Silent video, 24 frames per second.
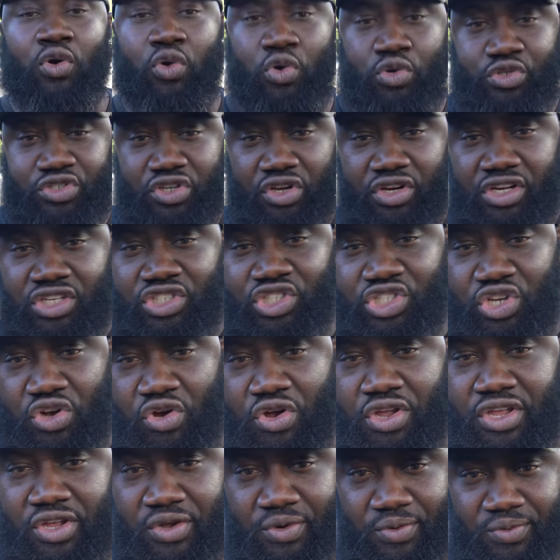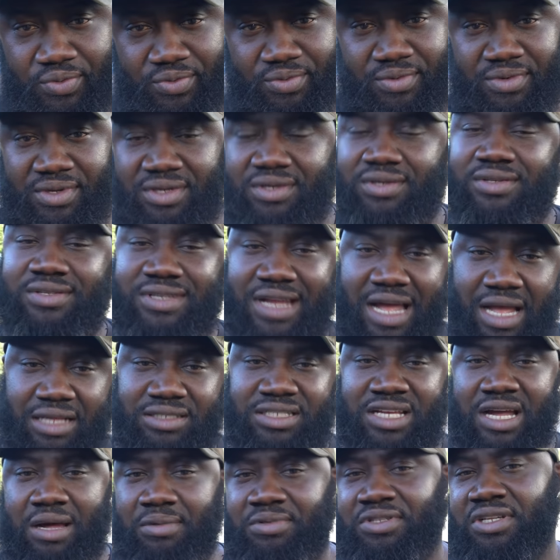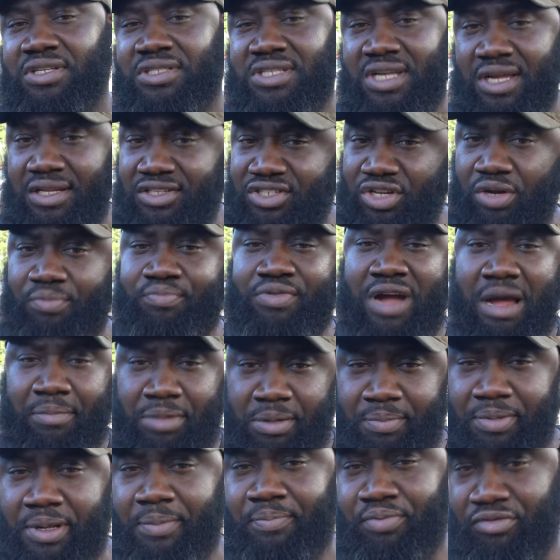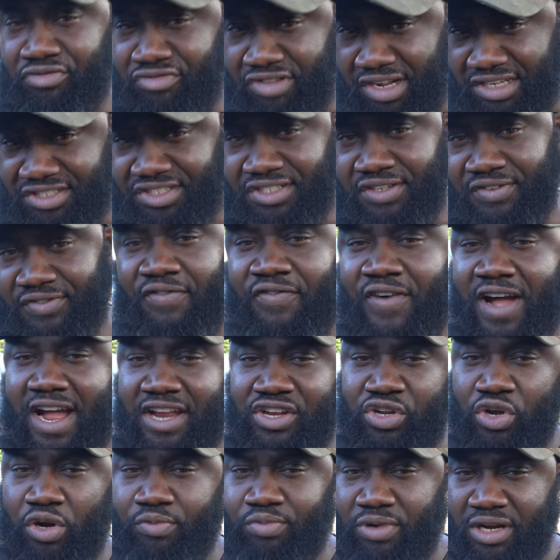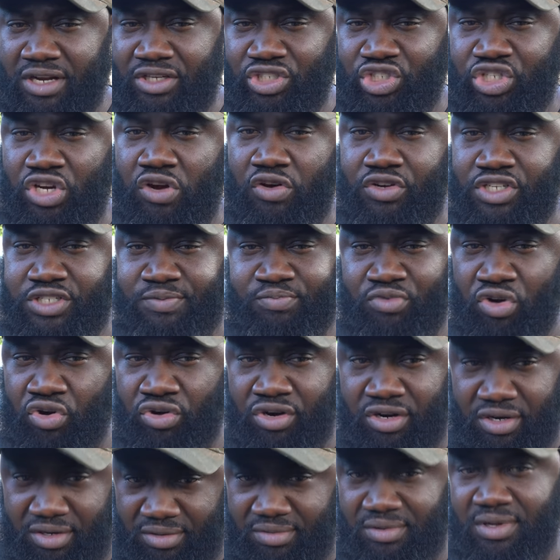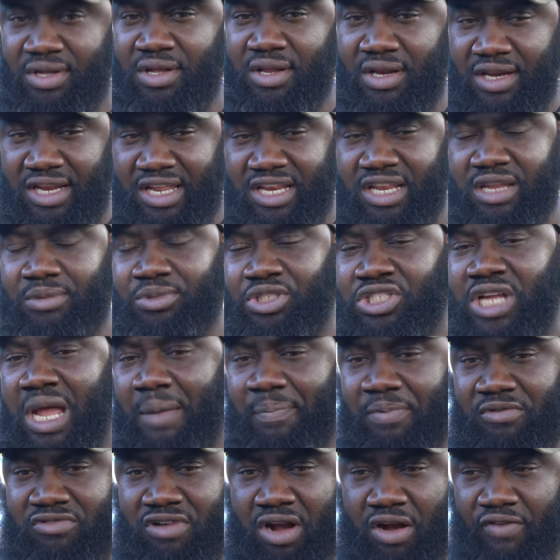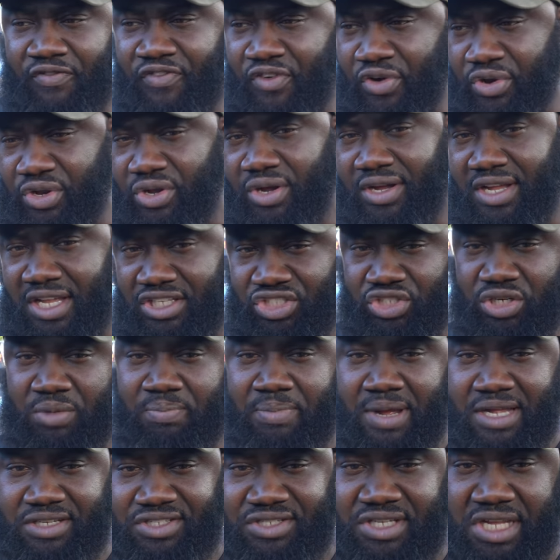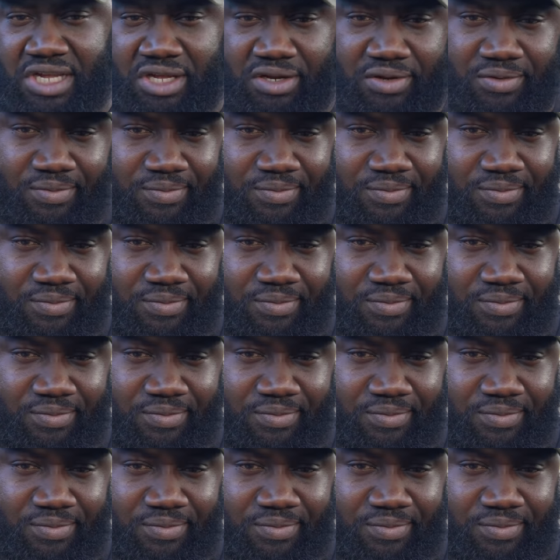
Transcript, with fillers: Who's gonna insure you? Nine times out of ten, it's gonna probably be Progressive. Find your insurance broker. Let them shop around for you and get you the best deal.